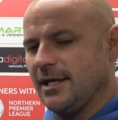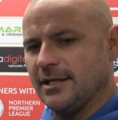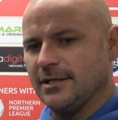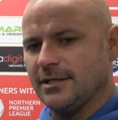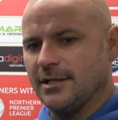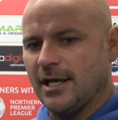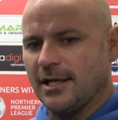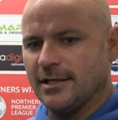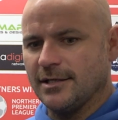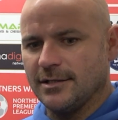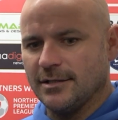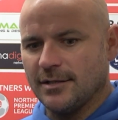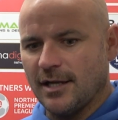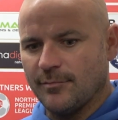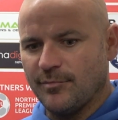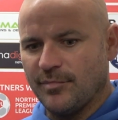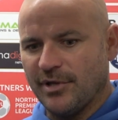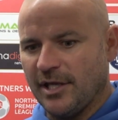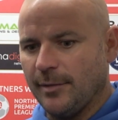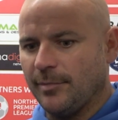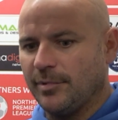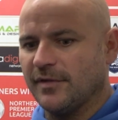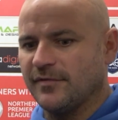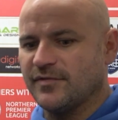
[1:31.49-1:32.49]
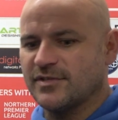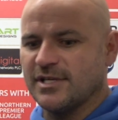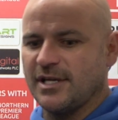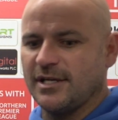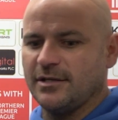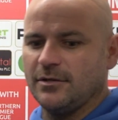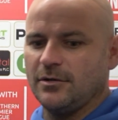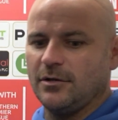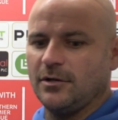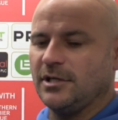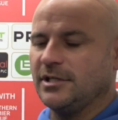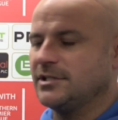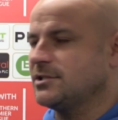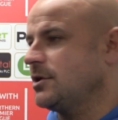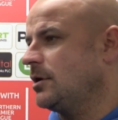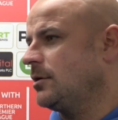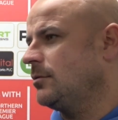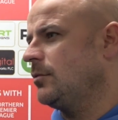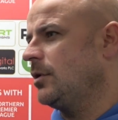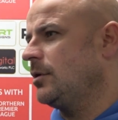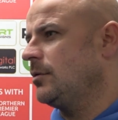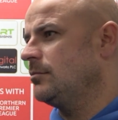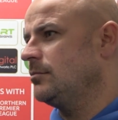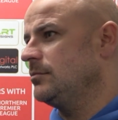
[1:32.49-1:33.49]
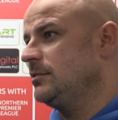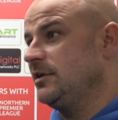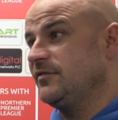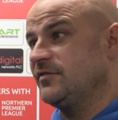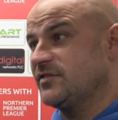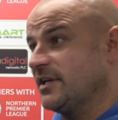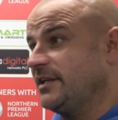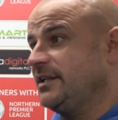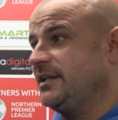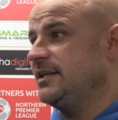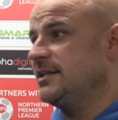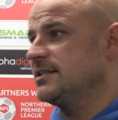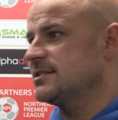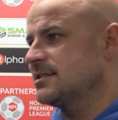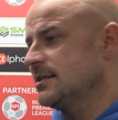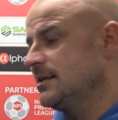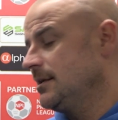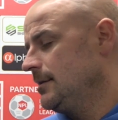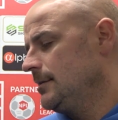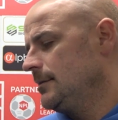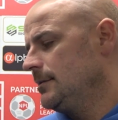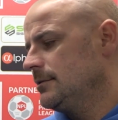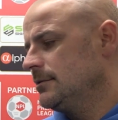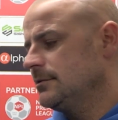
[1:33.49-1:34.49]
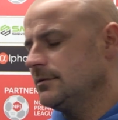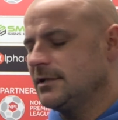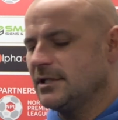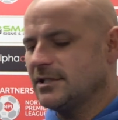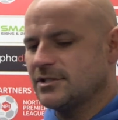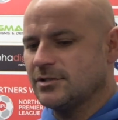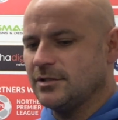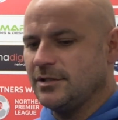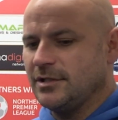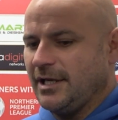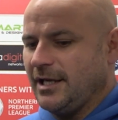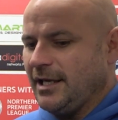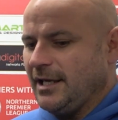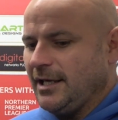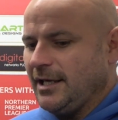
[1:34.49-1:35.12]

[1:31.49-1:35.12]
and people have said, oh, he's not what you said he is. Listen,